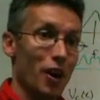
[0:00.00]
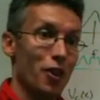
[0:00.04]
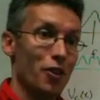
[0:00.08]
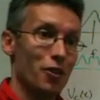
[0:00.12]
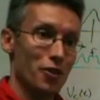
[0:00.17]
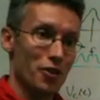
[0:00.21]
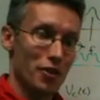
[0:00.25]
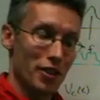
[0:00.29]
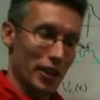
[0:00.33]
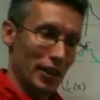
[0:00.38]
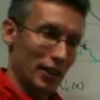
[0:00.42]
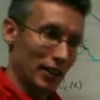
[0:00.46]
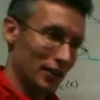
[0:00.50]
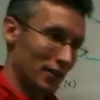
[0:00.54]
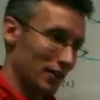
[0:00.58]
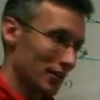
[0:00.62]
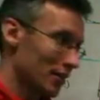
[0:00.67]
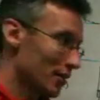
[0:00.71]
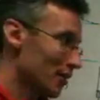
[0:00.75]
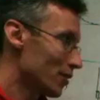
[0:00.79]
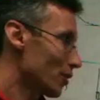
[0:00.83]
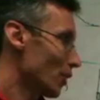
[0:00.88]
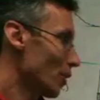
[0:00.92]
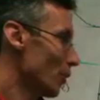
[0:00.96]
other things.
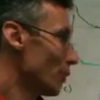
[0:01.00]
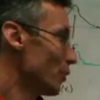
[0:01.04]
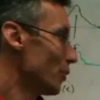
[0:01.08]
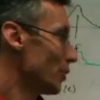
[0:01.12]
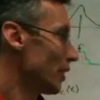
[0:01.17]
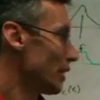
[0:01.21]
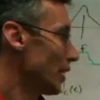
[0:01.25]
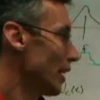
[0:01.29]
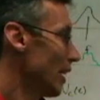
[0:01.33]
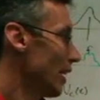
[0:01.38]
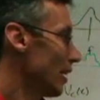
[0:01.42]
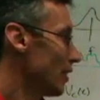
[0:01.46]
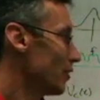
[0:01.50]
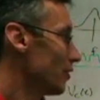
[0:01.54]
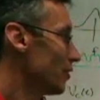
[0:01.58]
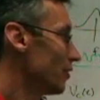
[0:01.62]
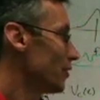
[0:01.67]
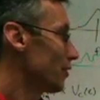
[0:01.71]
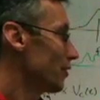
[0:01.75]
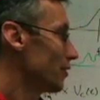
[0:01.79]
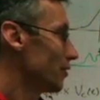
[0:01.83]
So you can have